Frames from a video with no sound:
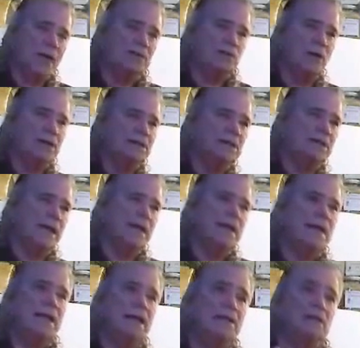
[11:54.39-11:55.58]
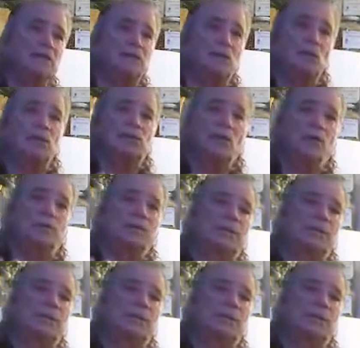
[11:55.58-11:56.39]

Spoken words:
That's why he's saying it distorts our